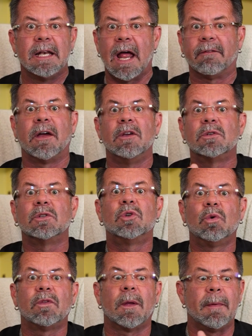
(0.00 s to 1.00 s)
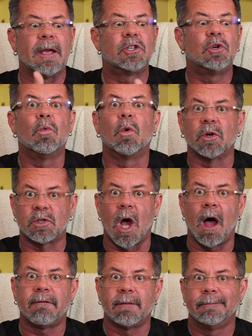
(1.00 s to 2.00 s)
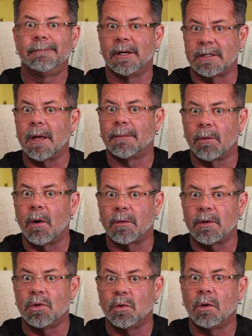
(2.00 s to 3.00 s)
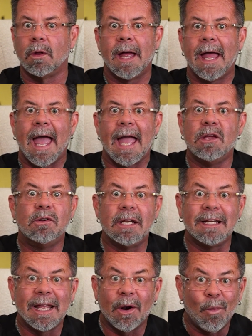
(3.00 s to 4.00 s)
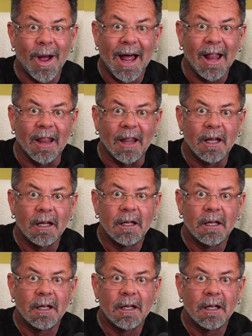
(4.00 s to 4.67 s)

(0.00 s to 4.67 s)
Now, if I use a tool that makes you worse off, there's something wrong with the tool and you didn't get well.